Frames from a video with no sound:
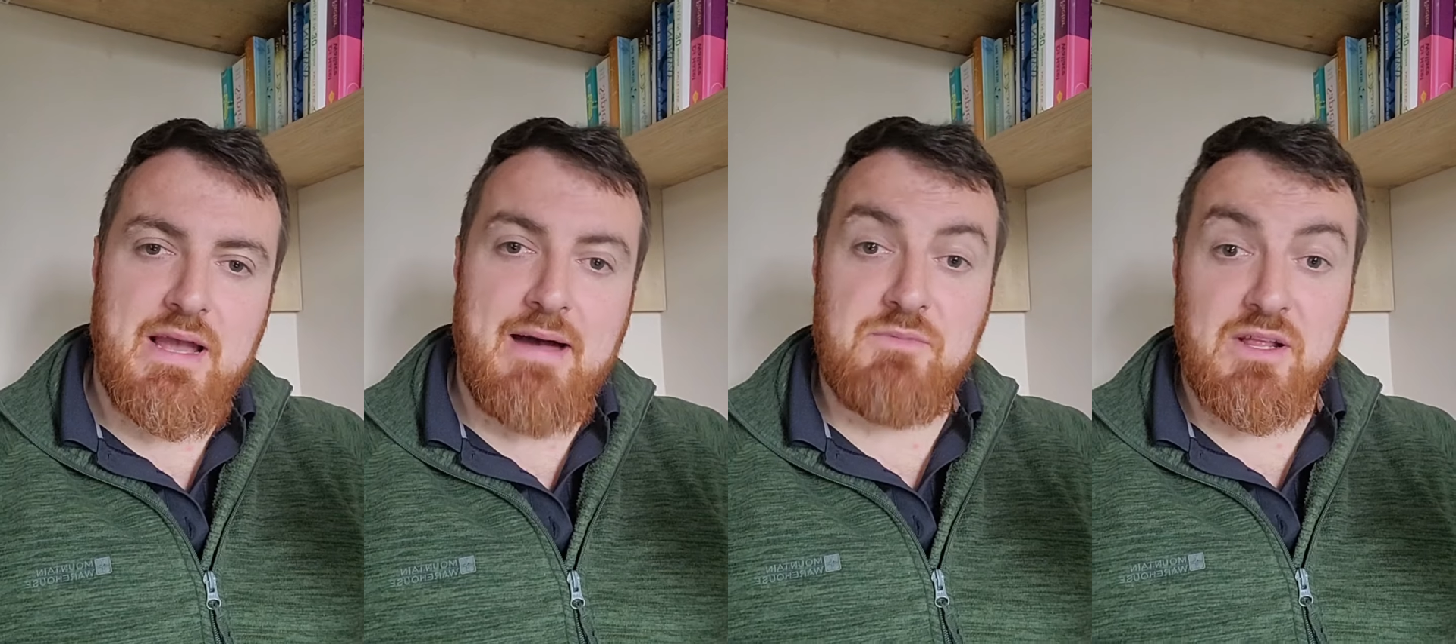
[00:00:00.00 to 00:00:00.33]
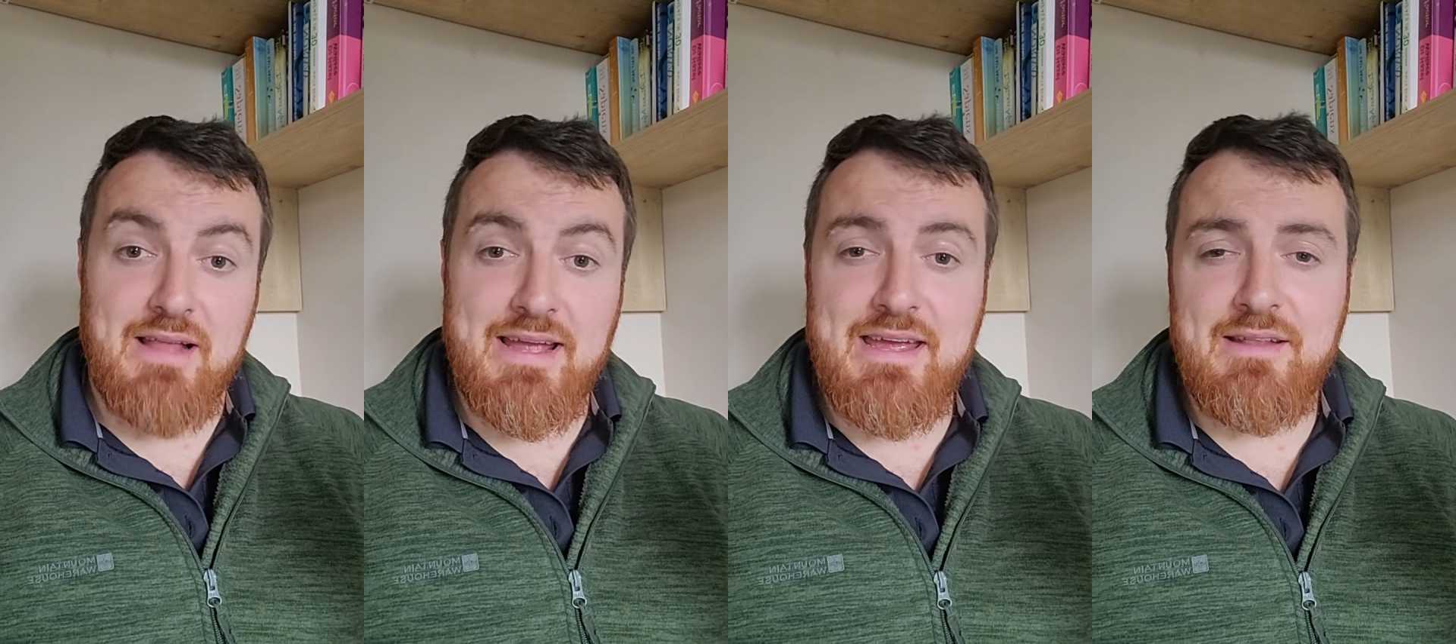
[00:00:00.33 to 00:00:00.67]
I'm
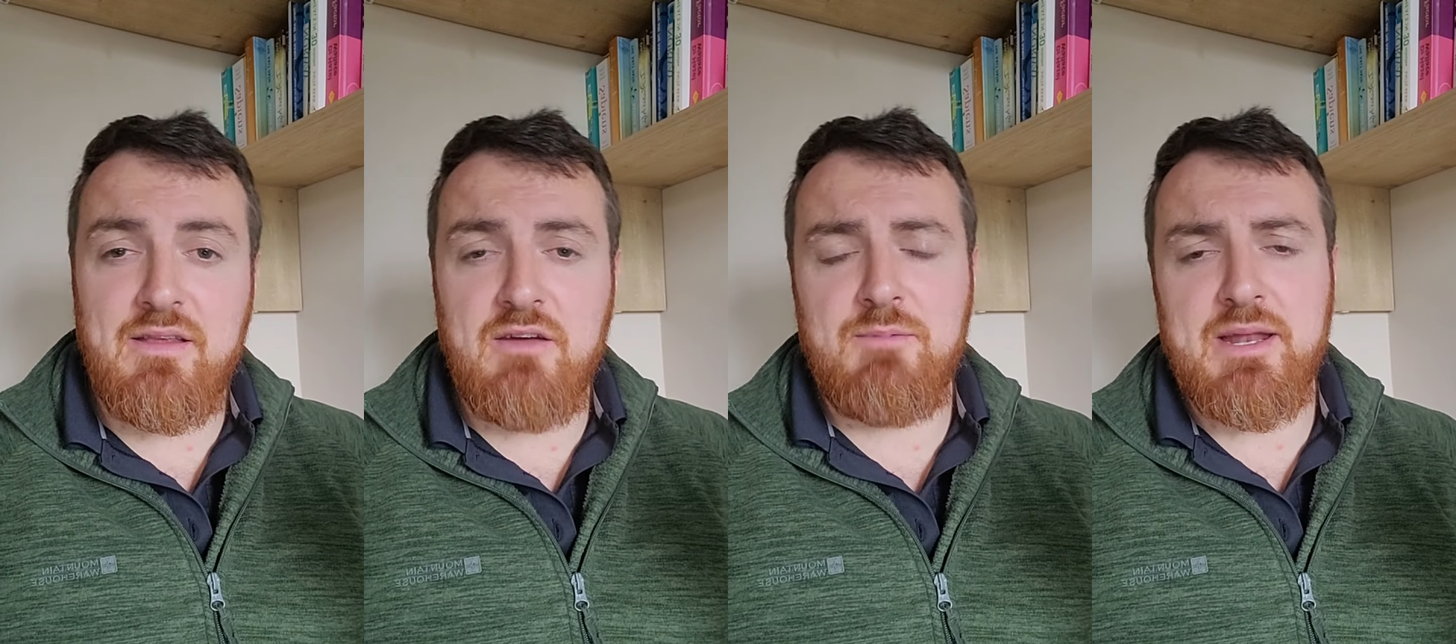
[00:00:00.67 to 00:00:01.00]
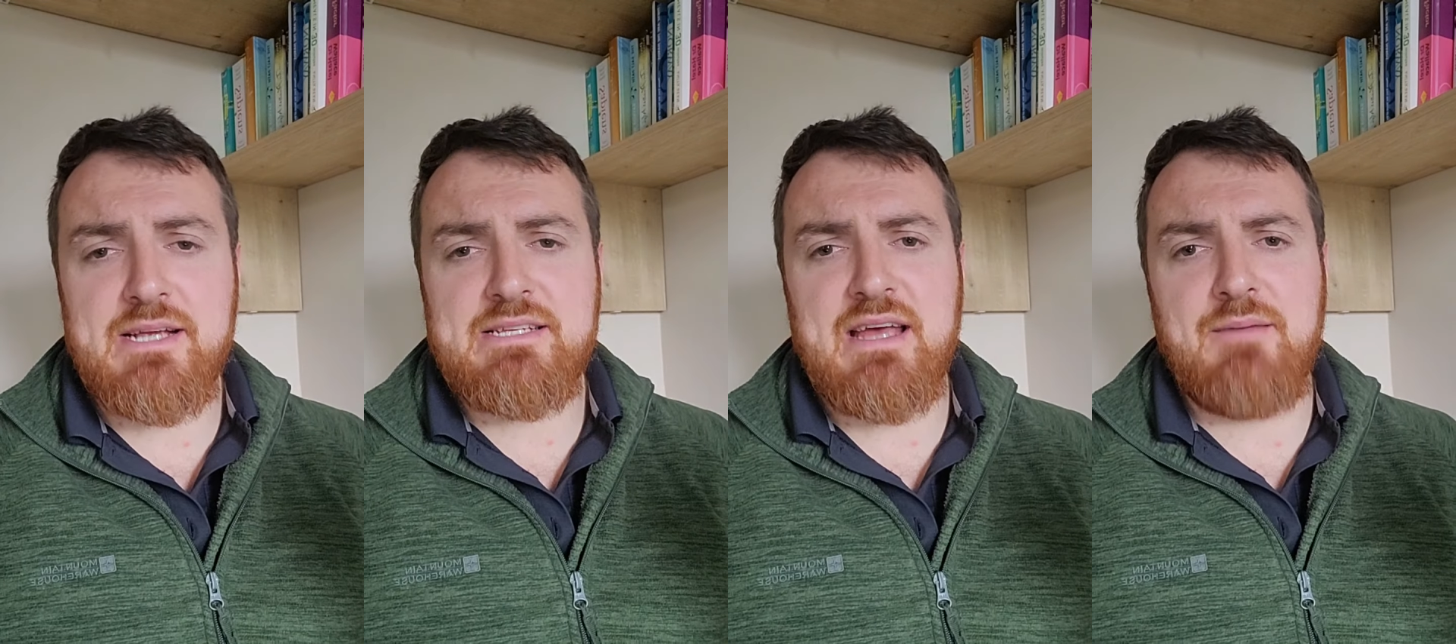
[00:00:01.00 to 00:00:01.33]
delighted to have been
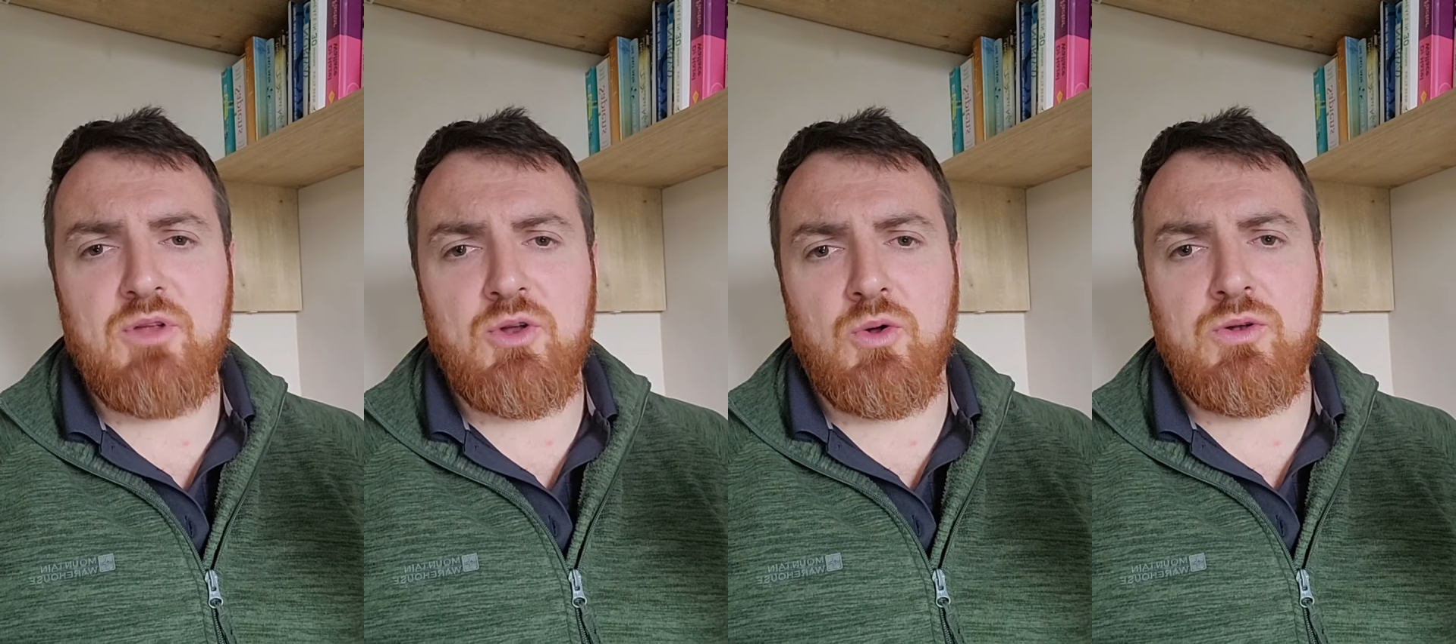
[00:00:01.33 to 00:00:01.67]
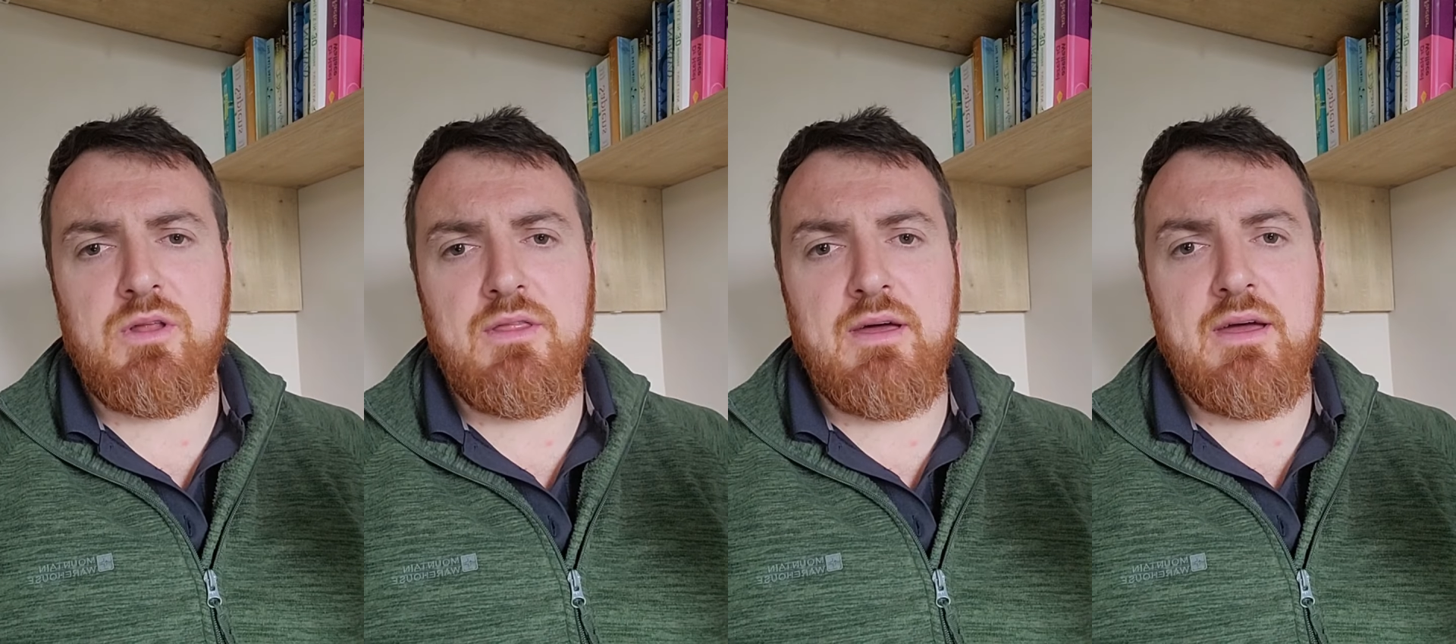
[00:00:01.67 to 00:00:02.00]
accepted
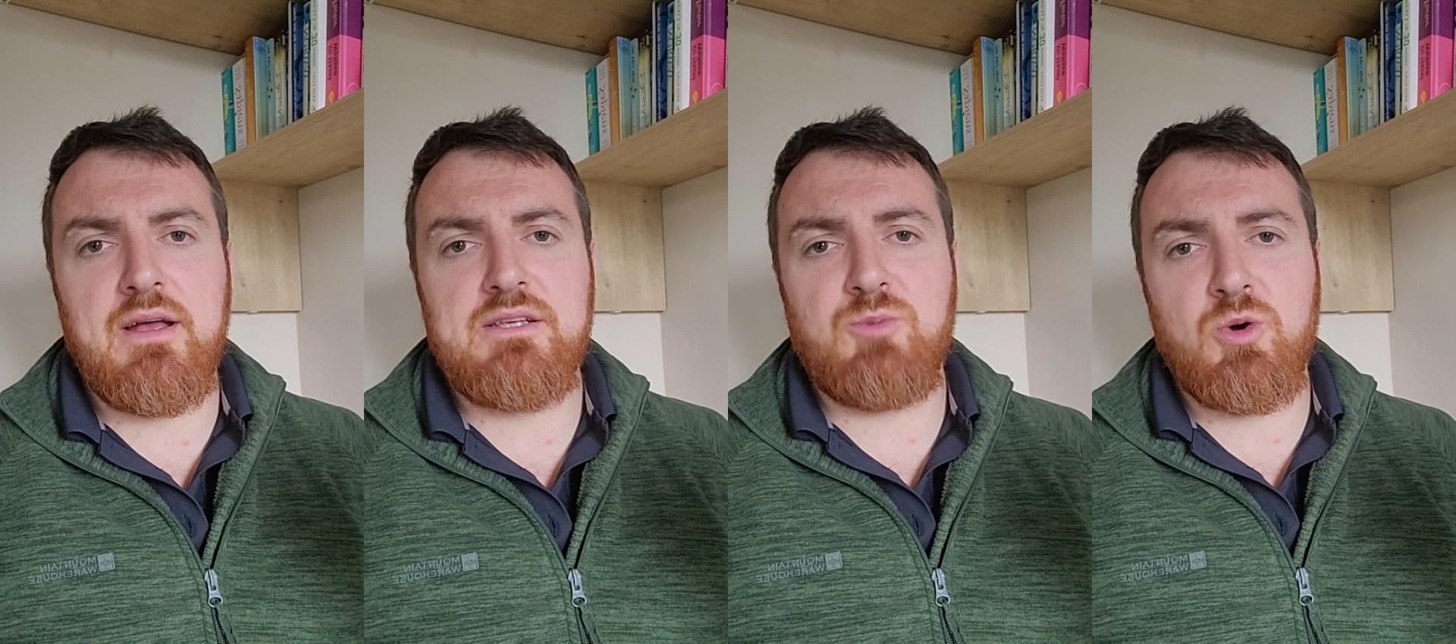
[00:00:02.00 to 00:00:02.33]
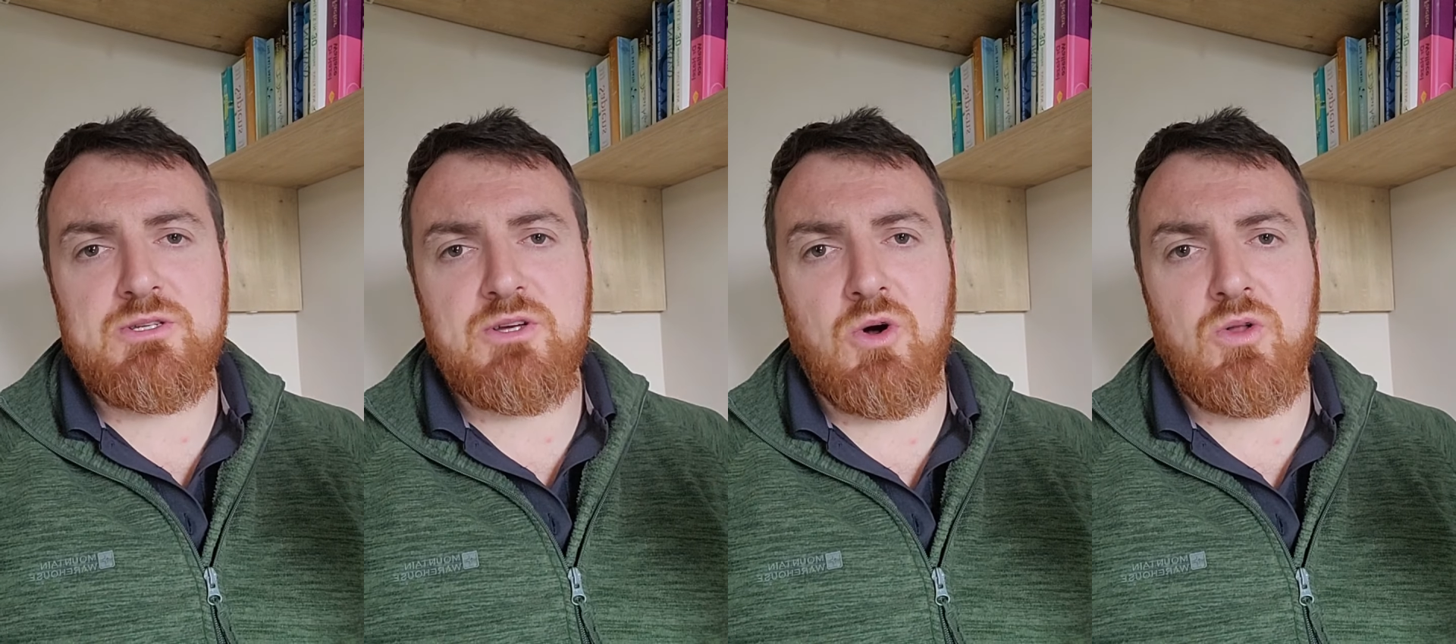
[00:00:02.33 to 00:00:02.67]
onto the
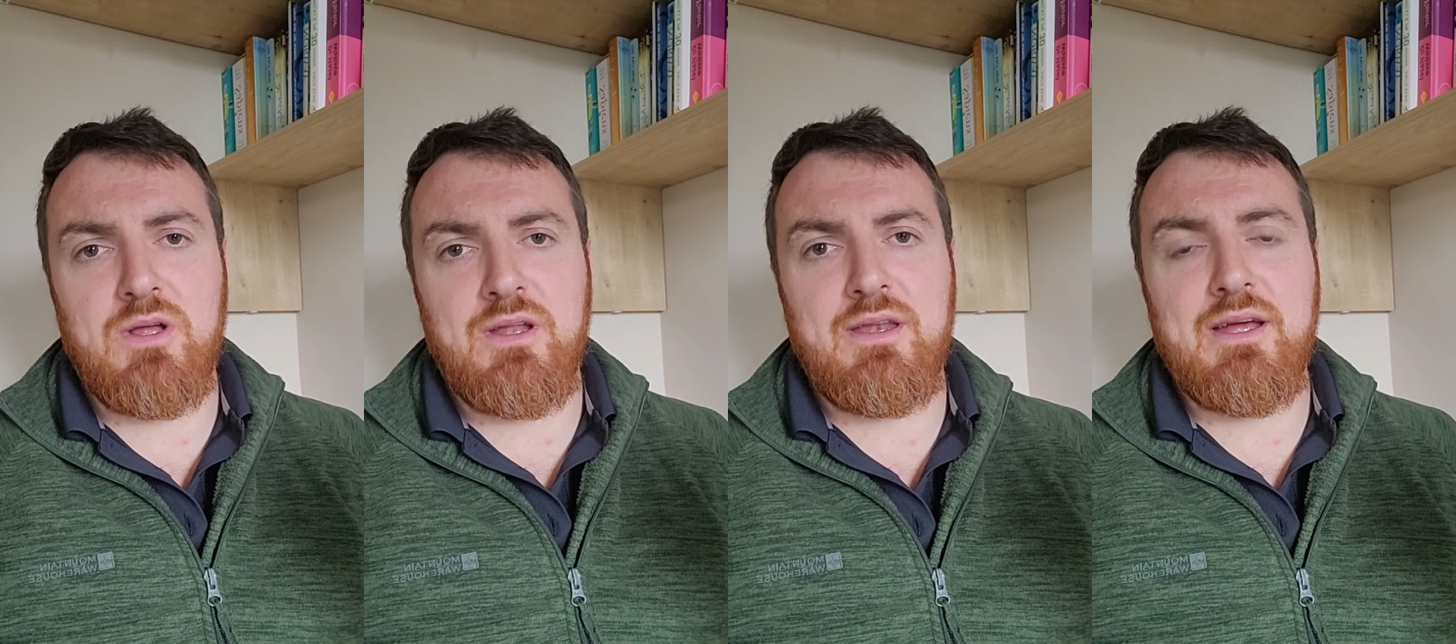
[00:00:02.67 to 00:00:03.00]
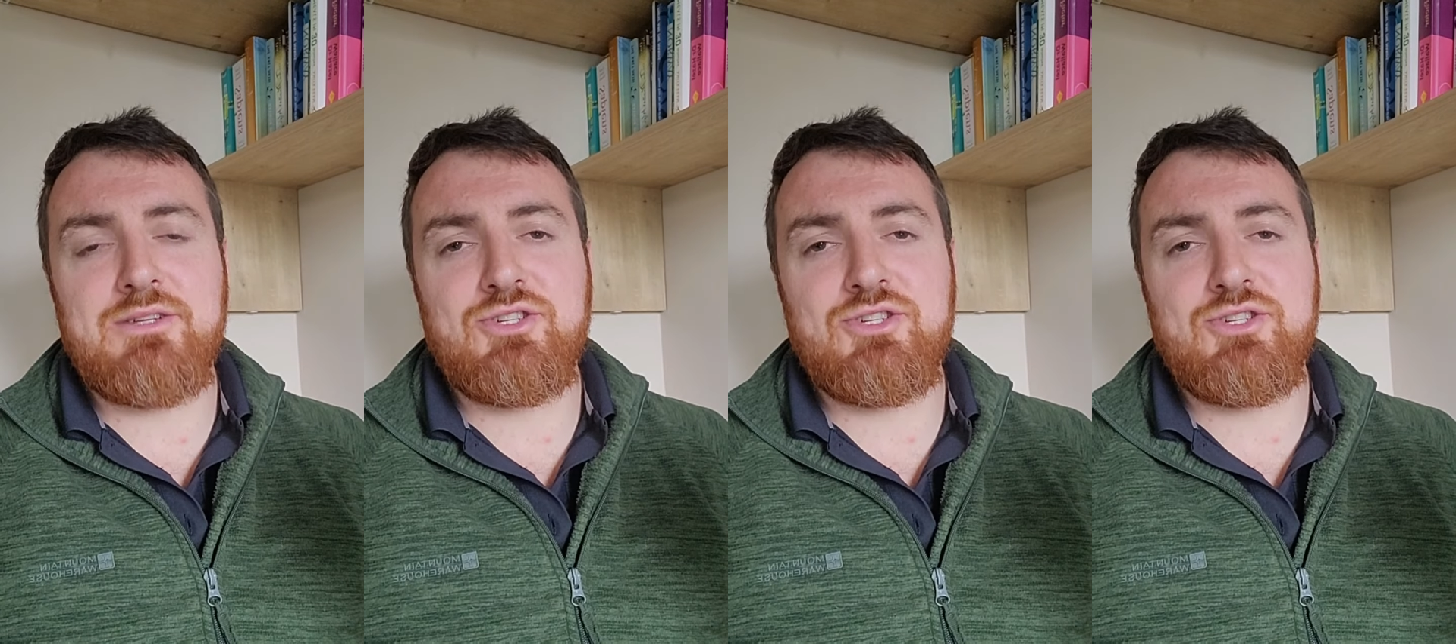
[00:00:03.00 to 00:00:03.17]
Sport Scotland